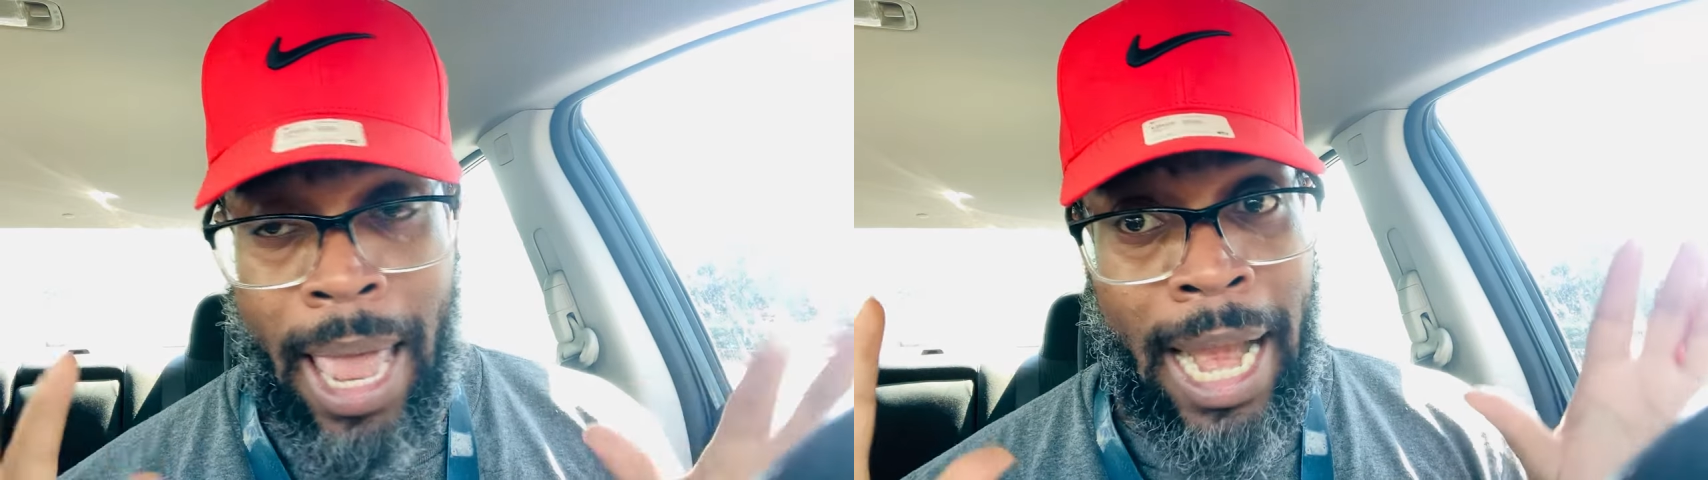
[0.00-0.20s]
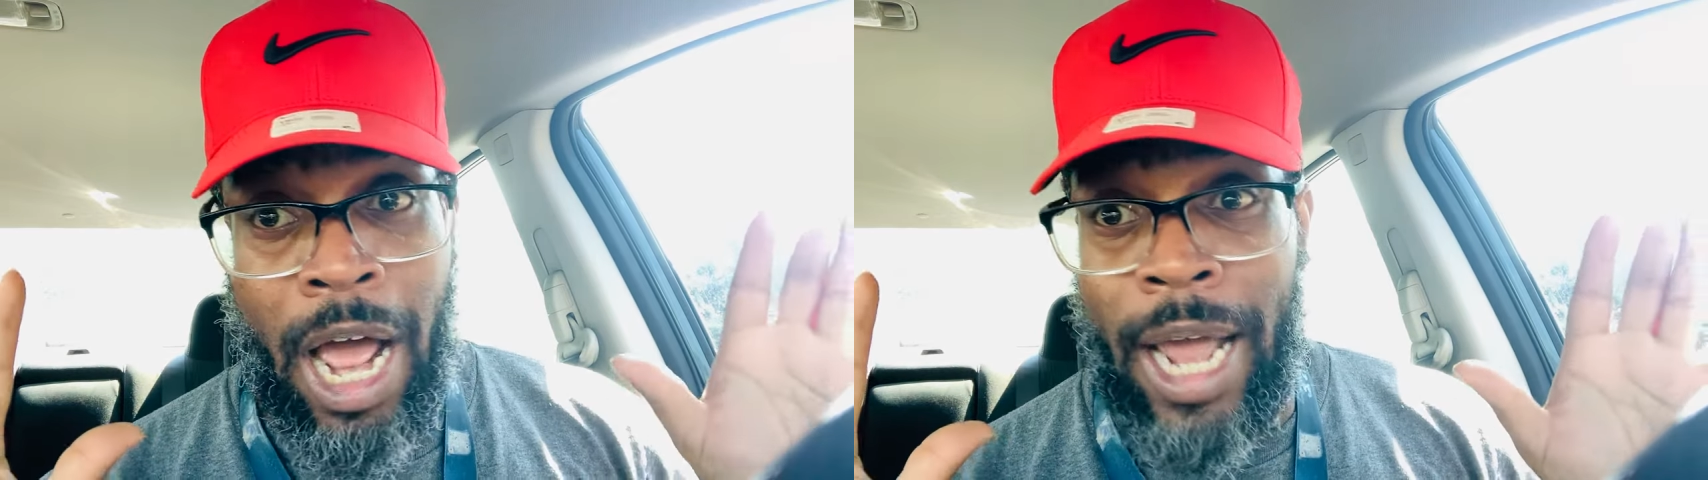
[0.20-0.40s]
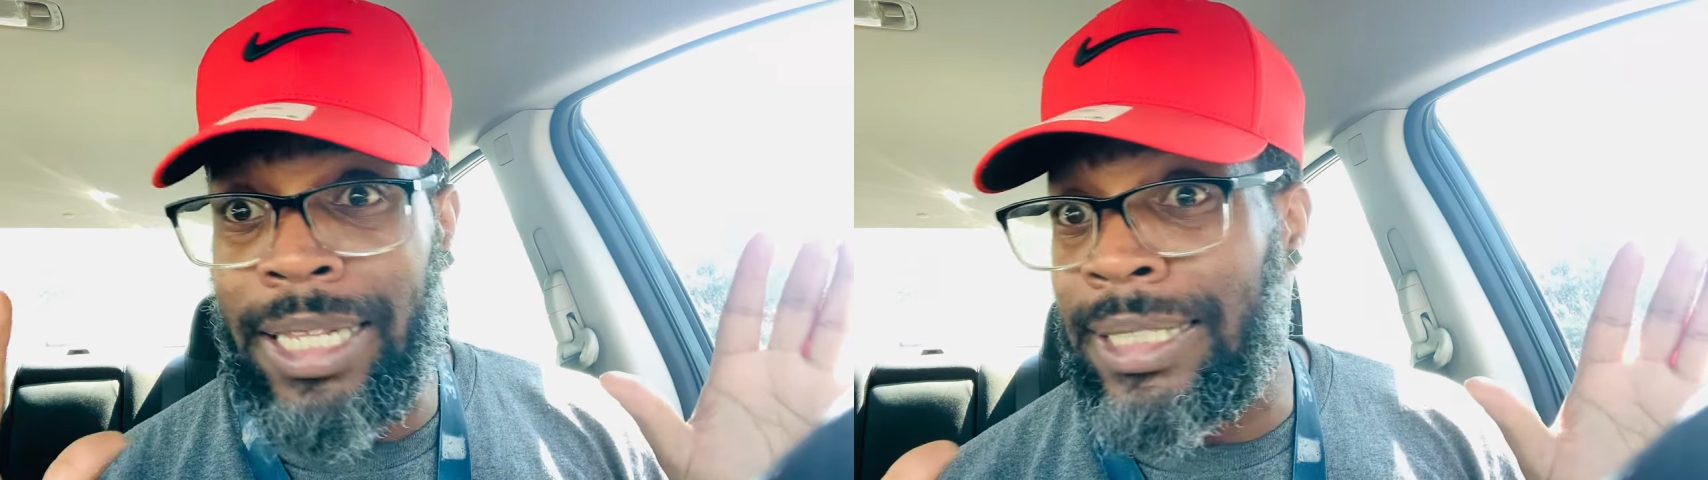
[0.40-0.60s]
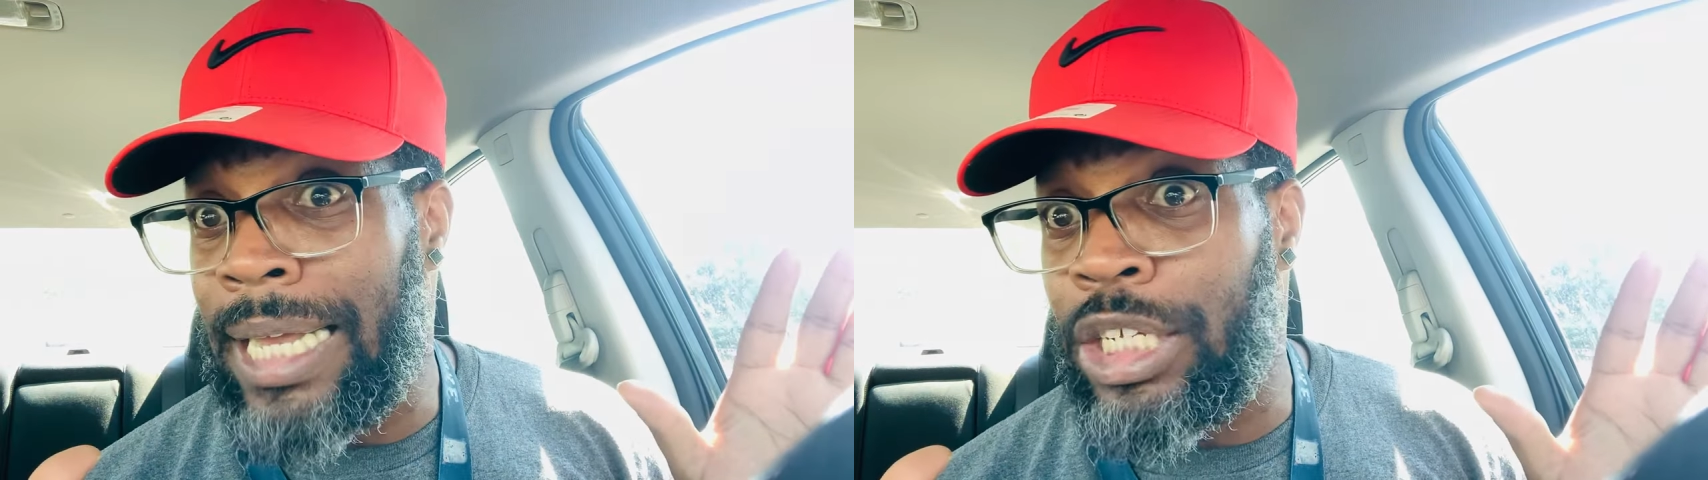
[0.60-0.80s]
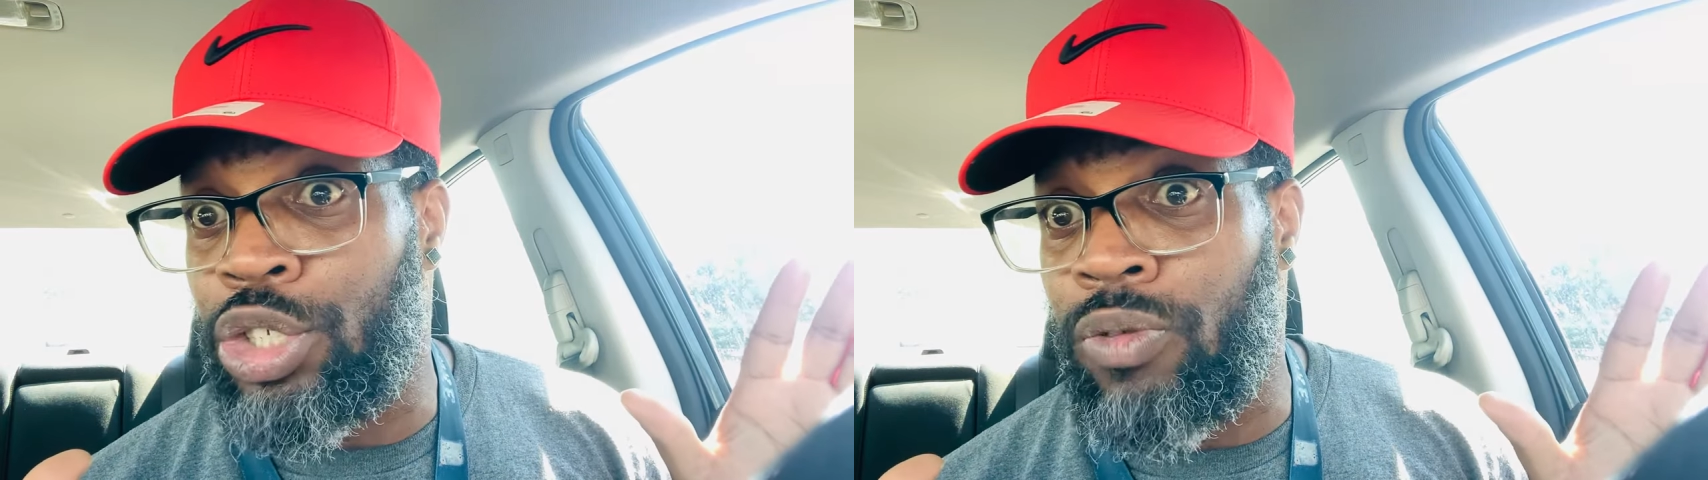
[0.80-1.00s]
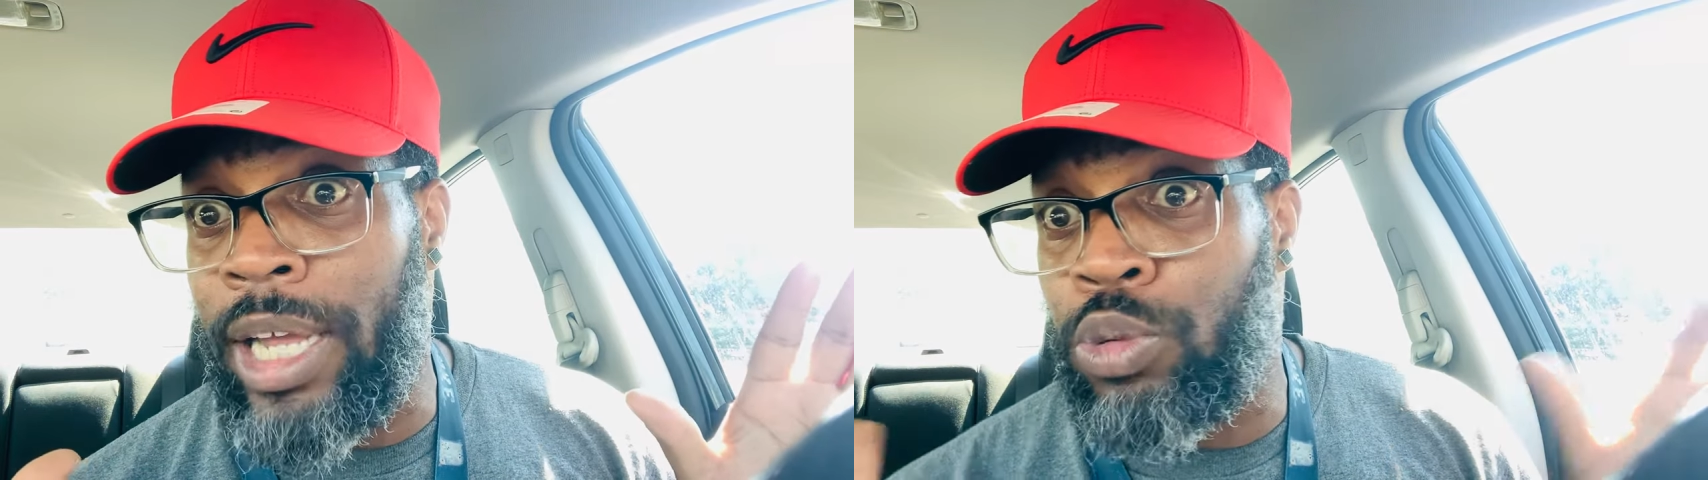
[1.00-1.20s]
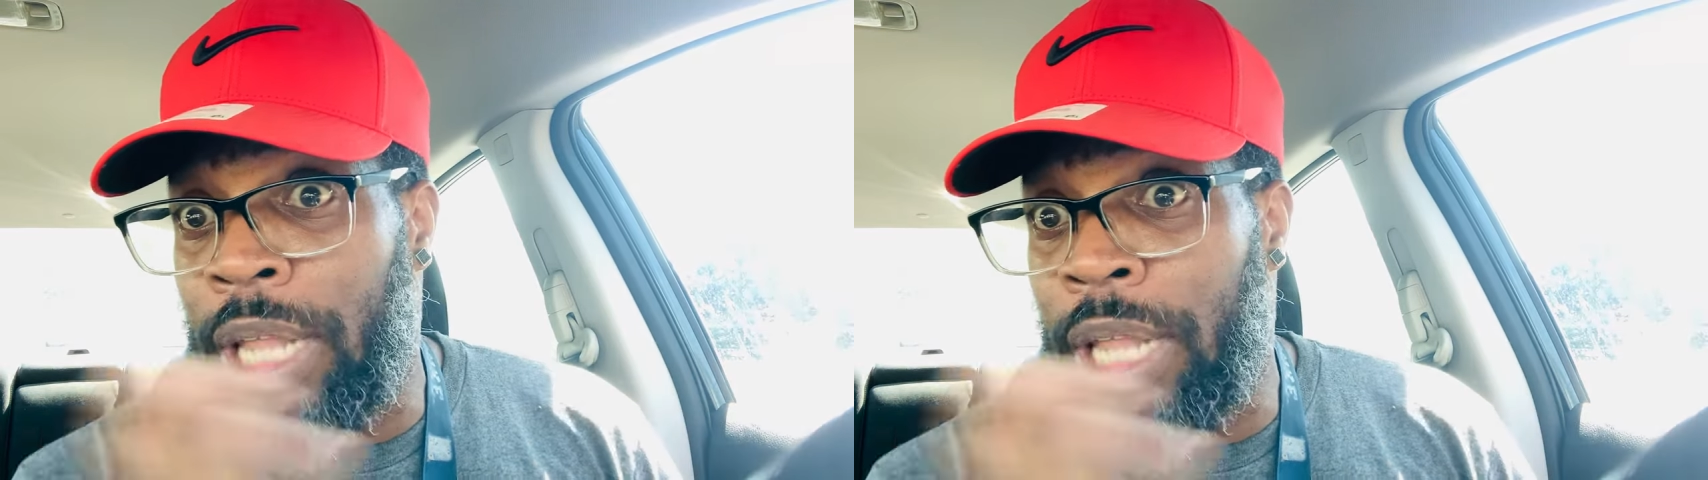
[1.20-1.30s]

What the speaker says: And I hate to take this to race,